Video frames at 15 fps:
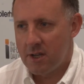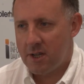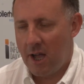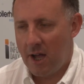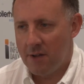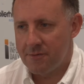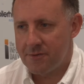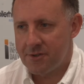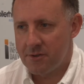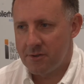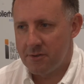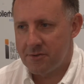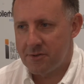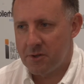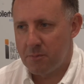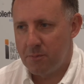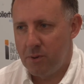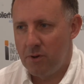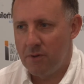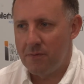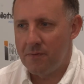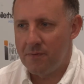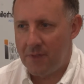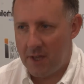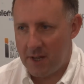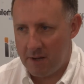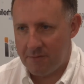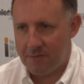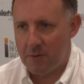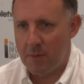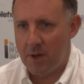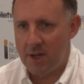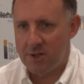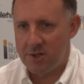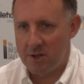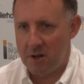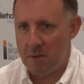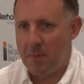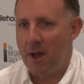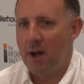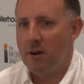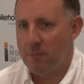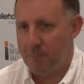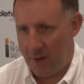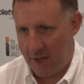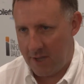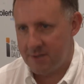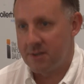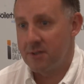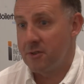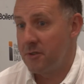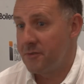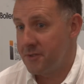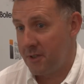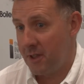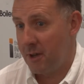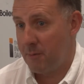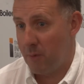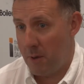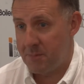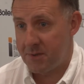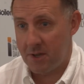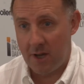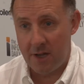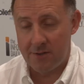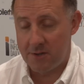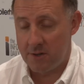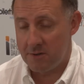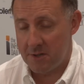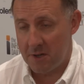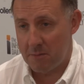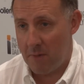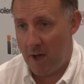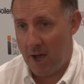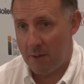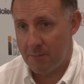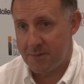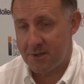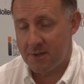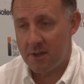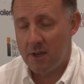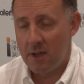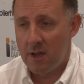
councils to put that information about places onto their websites using maps,